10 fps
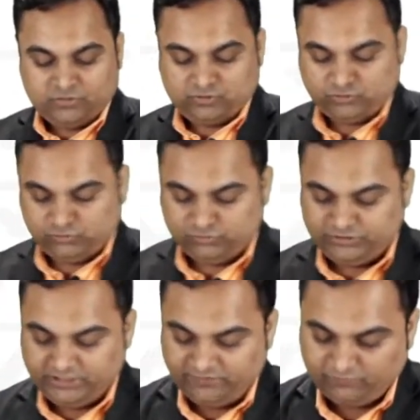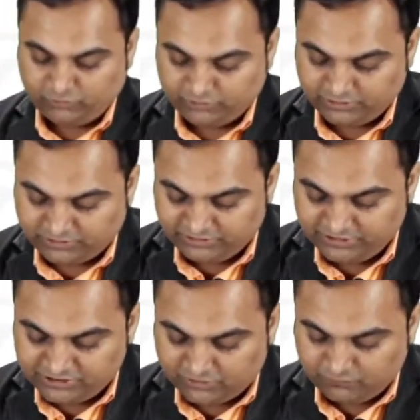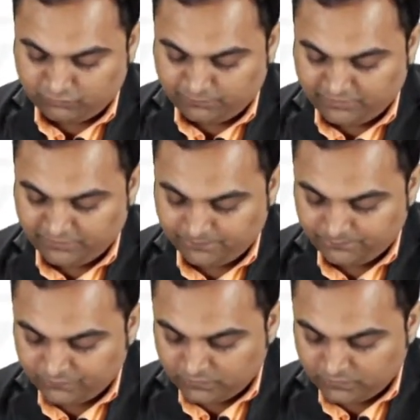So, therefore, the condition would be